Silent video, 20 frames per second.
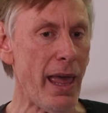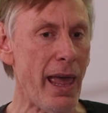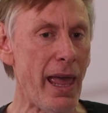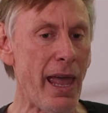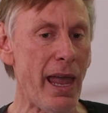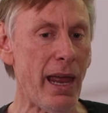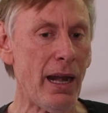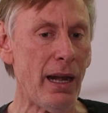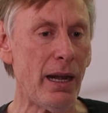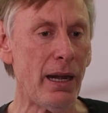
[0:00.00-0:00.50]

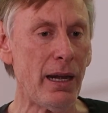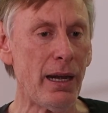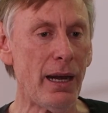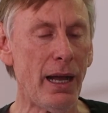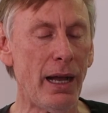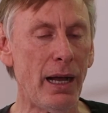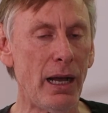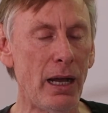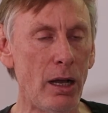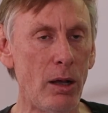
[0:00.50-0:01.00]
And
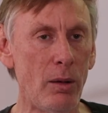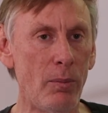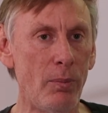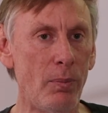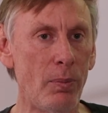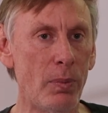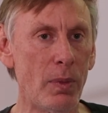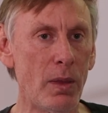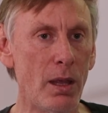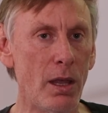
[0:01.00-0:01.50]

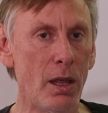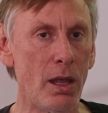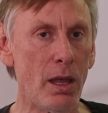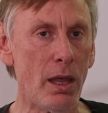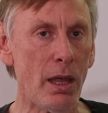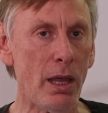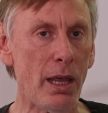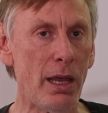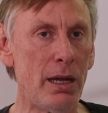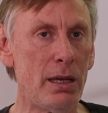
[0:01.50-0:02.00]

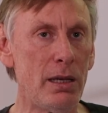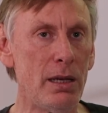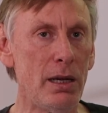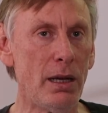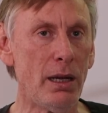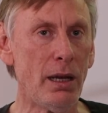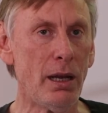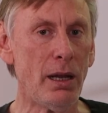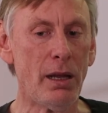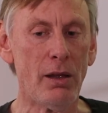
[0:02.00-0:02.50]
it,
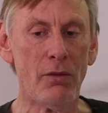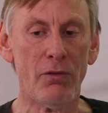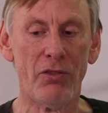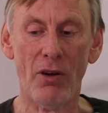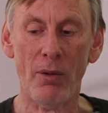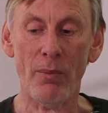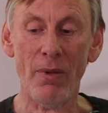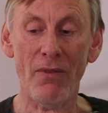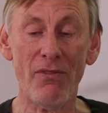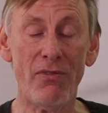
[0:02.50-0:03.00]

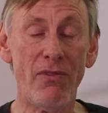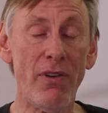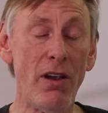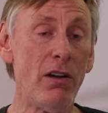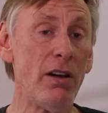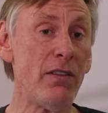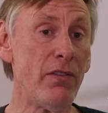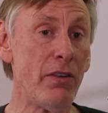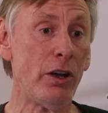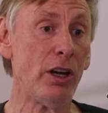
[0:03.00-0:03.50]
from a
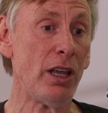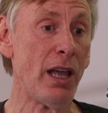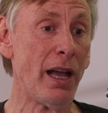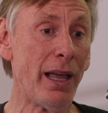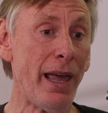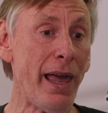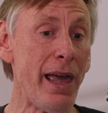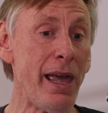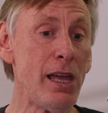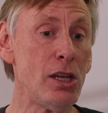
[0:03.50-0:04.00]
very, very
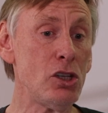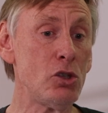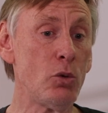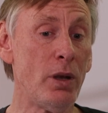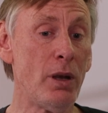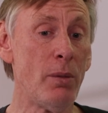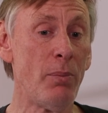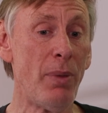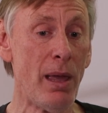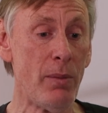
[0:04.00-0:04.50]
young age,
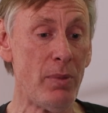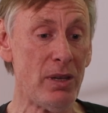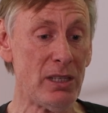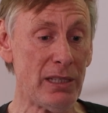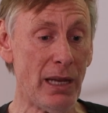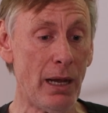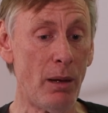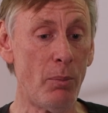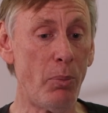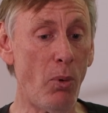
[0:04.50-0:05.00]
when a baby
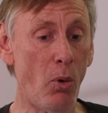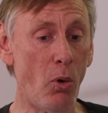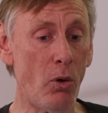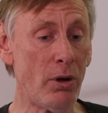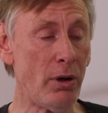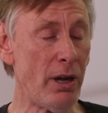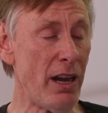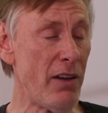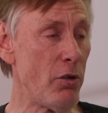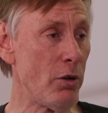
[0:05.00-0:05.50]
is now
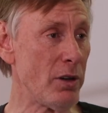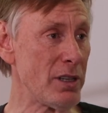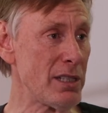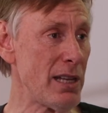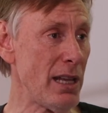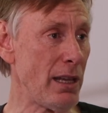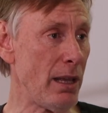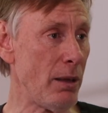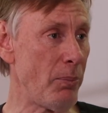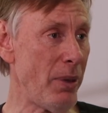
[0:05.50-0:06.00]
born and everyone's
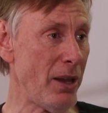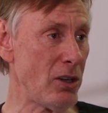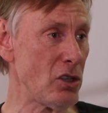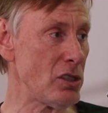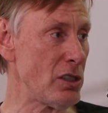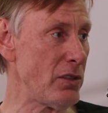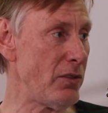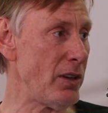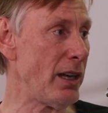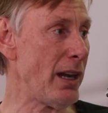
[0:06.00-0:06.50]
taking
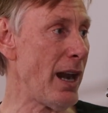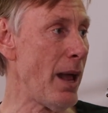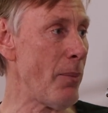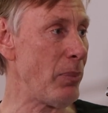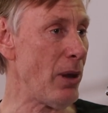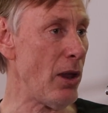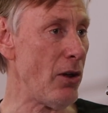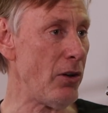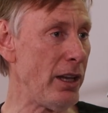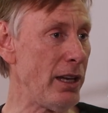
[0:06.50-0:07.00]
pictures of it and
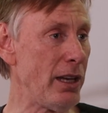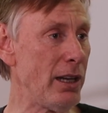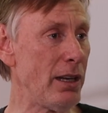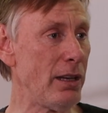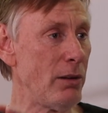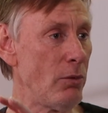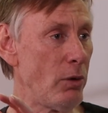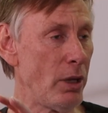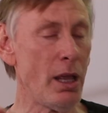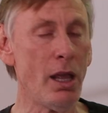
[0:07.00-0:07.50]
uploading it,
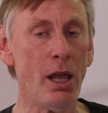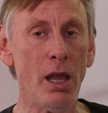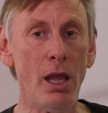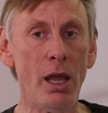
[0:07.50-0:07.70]
and